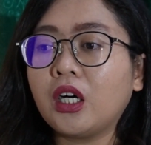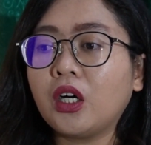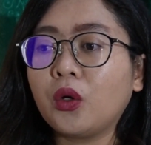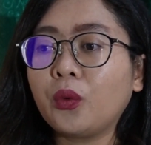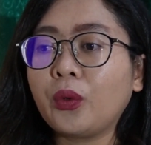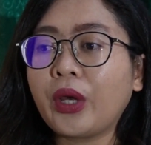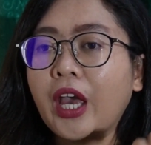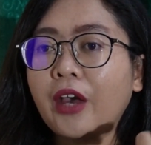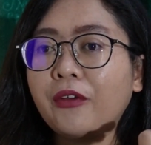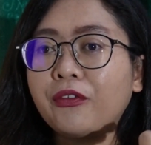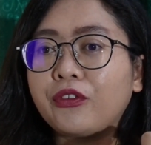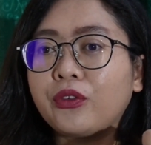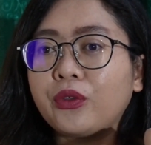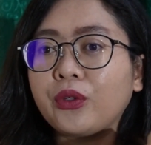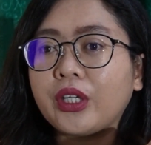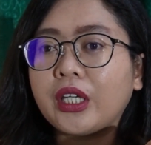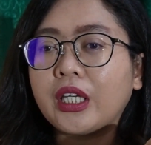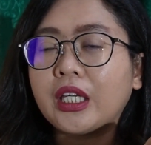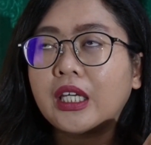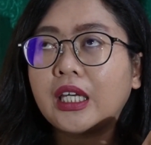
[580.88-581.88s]
we have to
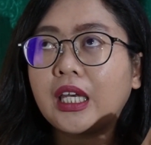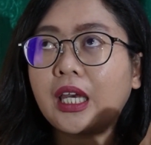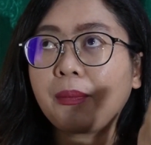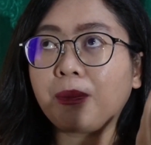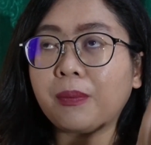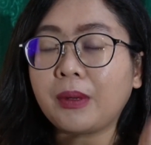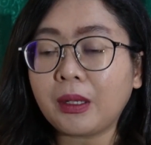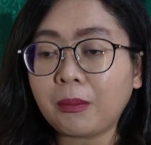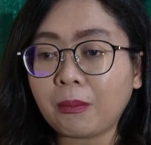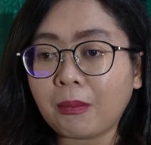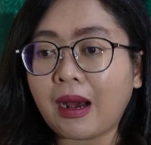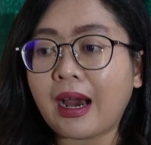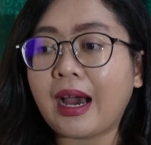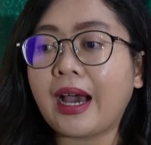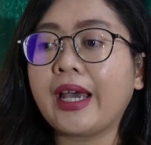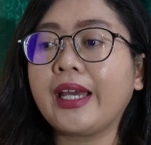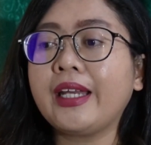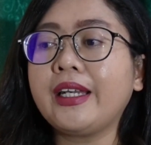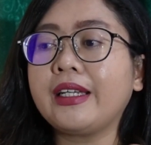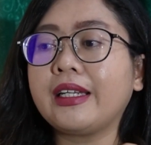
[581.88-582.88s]
keep in
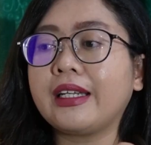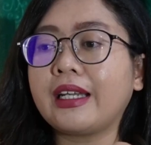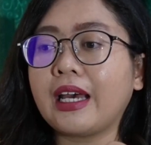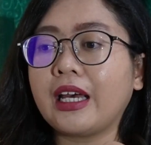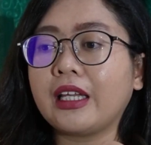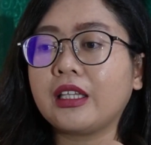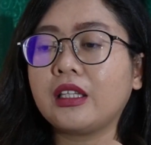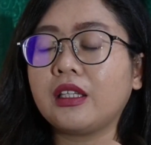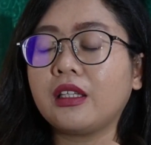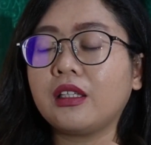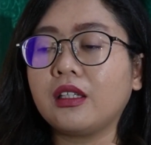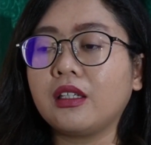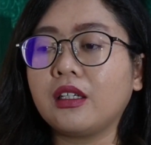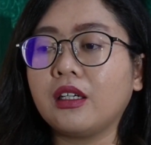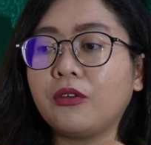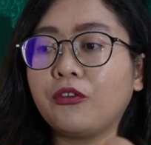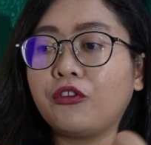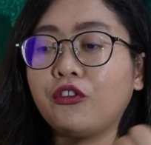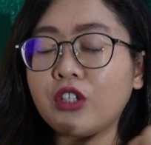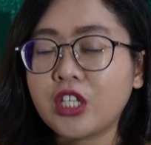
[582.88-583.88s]
mind that
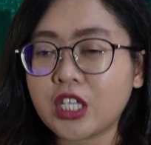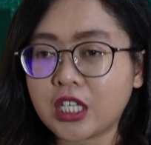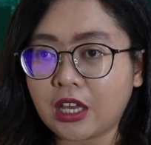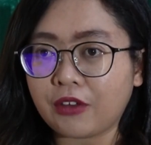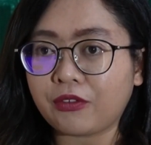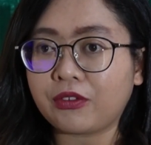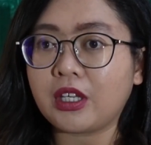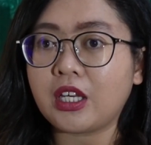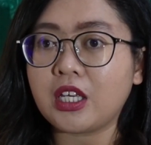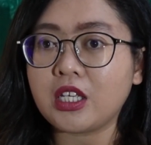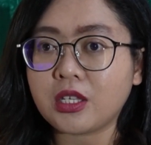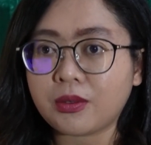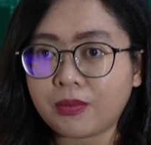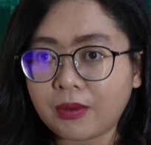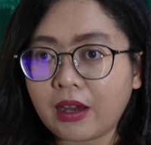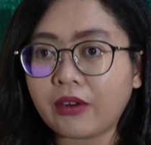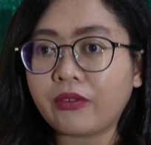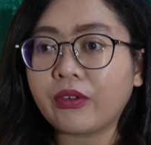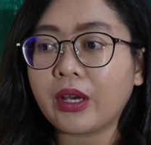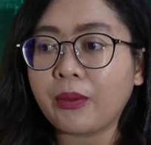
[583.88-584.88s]
food safety is
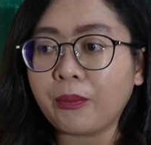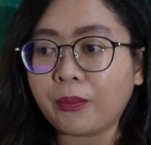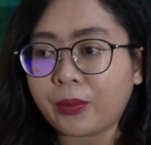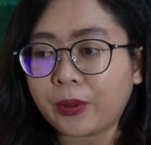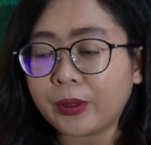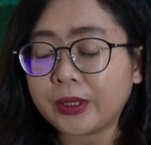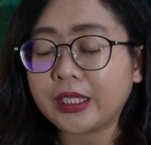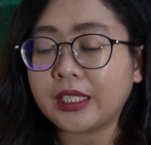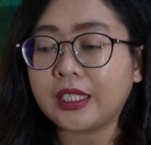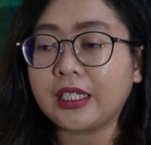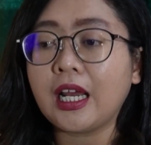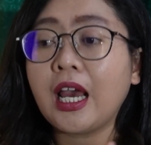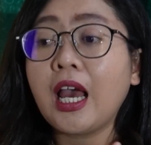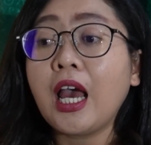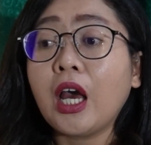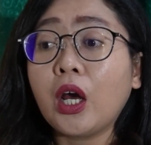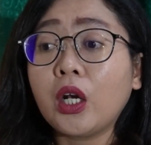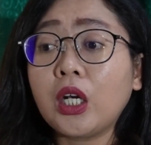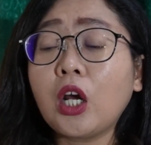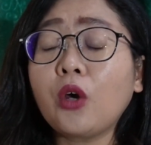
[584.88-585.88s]
very important.
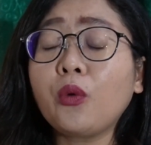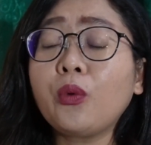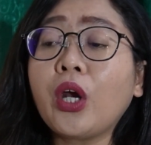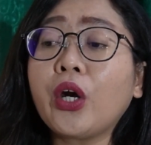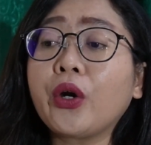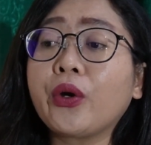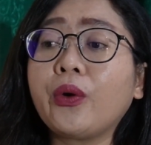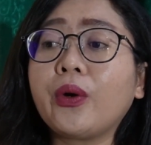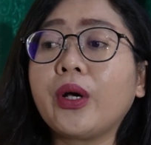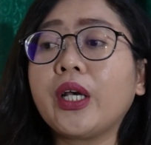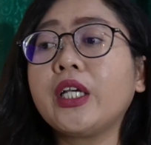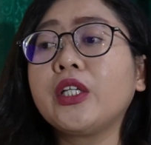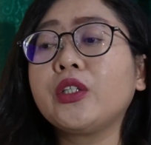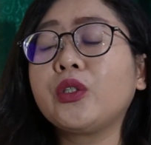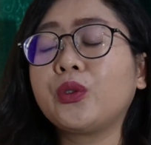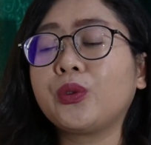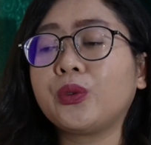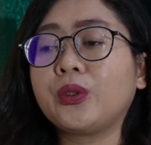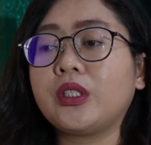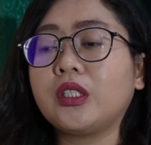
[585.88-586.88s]
Now we are going
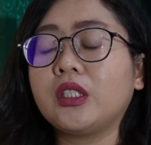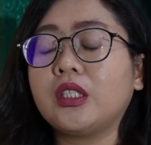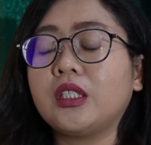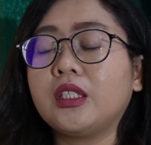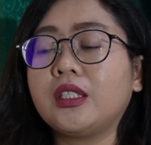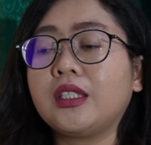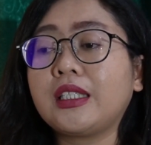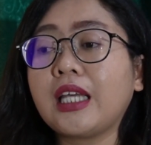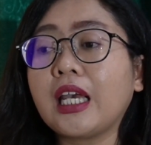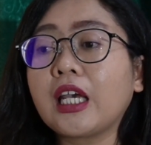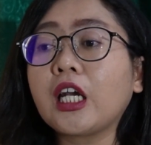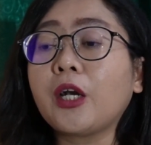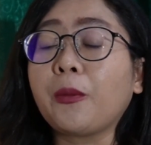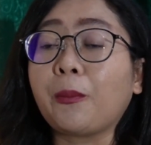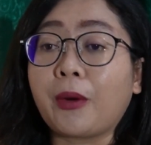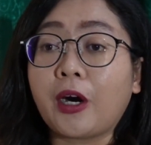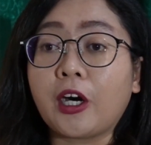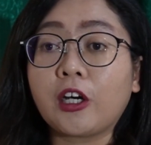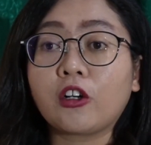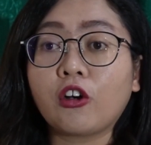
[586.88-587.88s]
to the
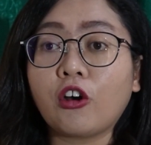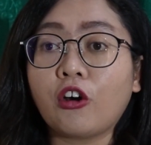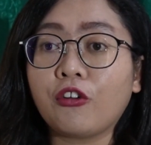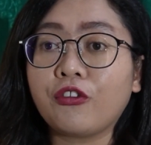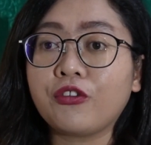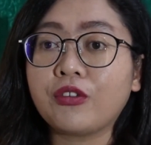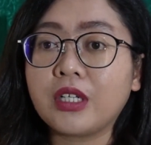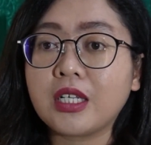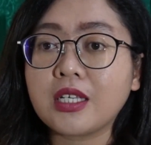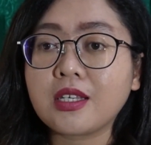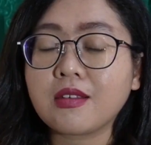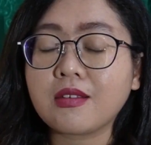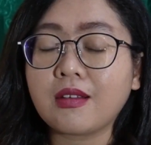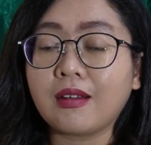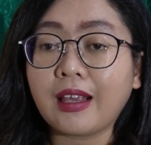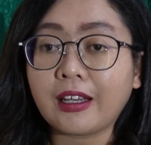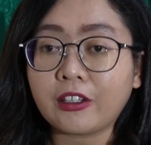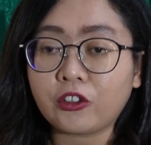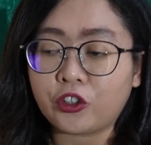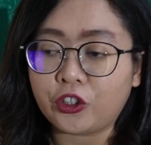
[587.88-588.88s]
second part of this
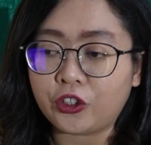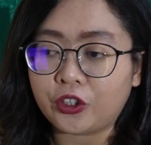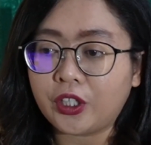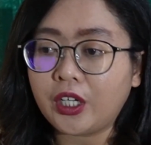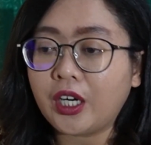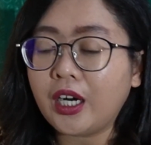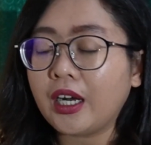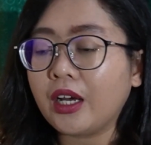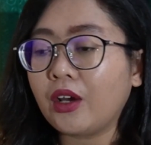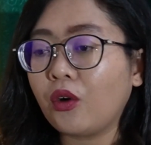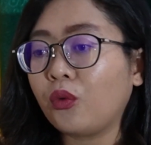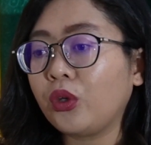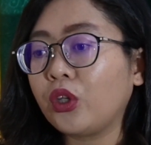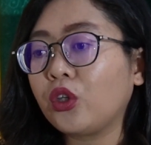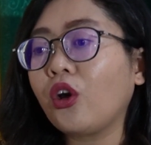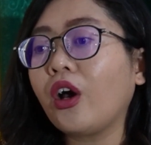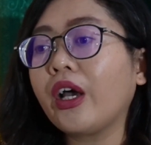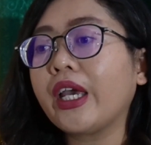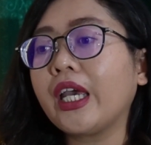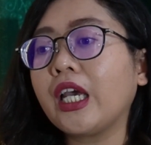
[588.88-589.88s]
lecture. We're
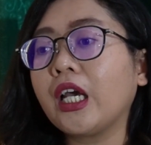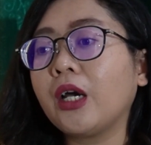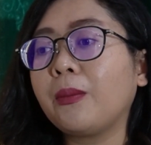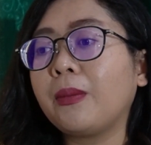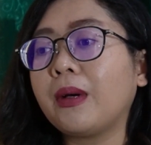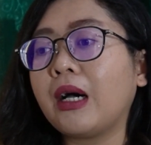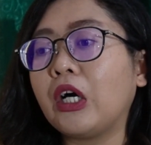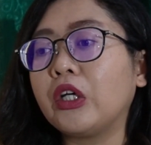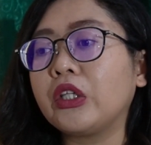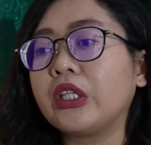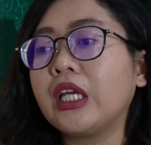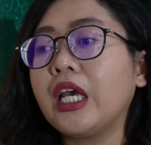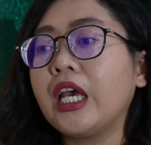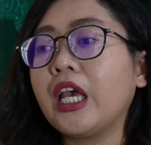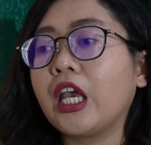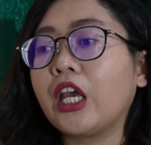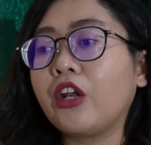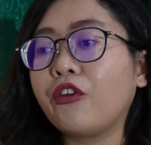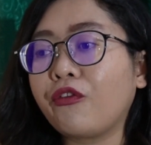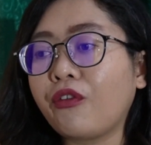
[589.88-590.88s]
talking about
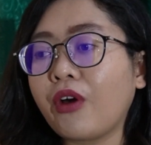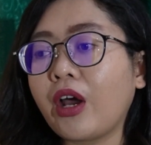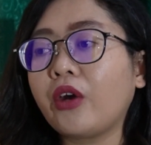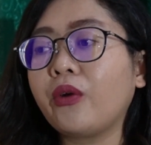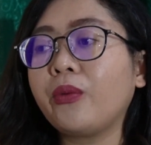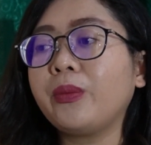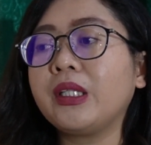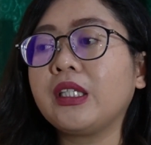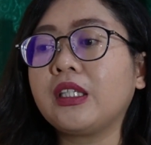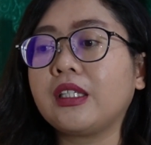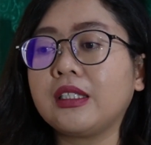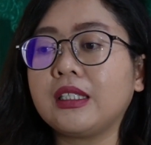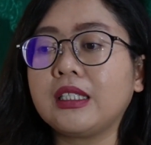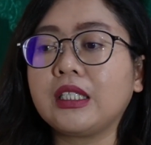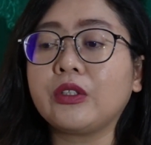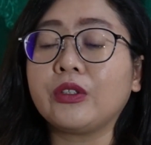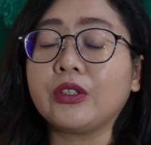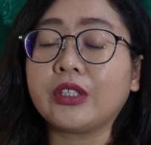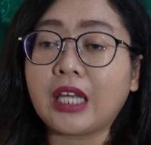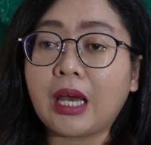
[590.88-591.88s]
environmental
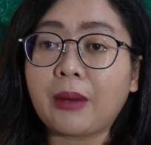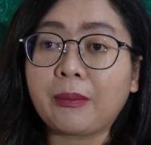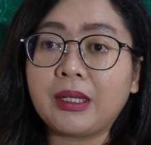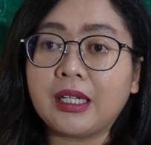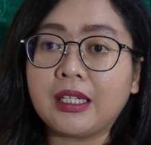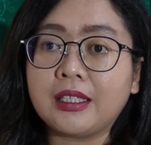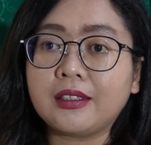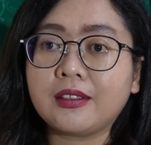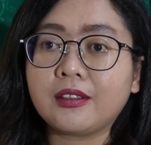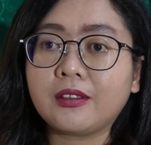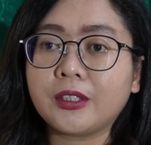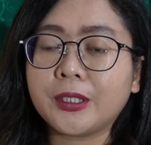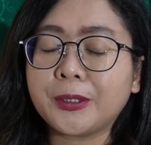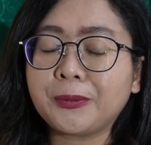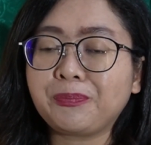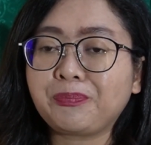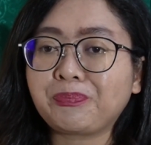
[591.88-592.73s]
contaminants.